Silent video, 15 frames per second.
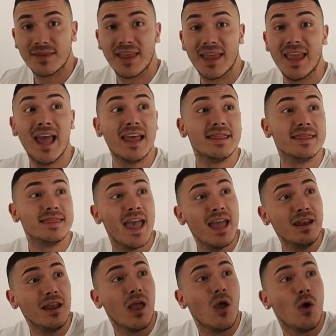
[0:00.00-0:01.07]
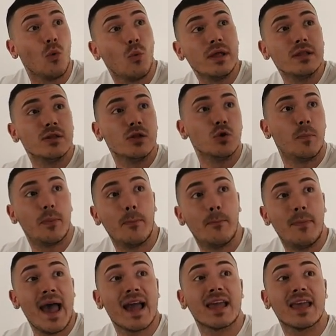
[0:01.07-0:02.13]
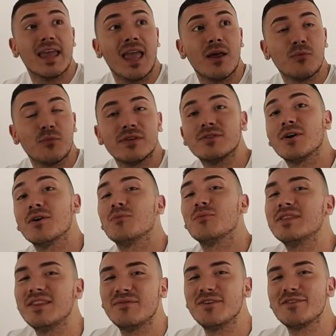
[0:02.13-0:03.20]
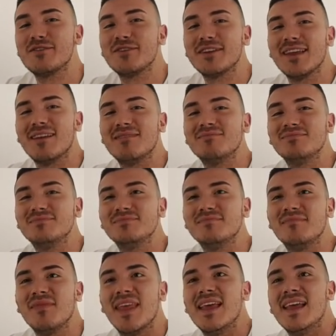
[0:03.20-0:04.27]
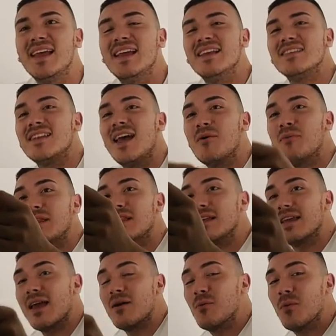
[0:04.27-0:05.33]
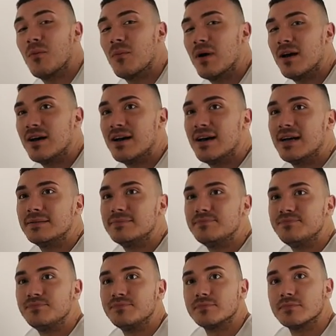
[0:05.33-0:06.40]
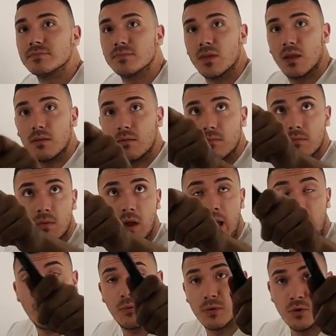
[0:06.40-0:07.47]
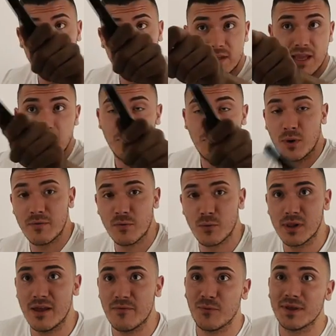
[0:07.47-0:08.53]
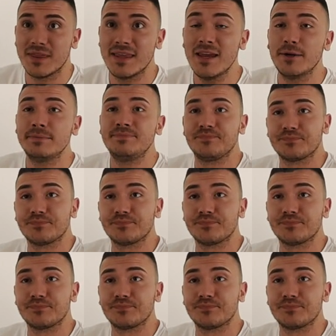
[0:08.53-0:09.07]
And then we loop back and we start with division again. So now we look at our new stuff, whatever we're left with here,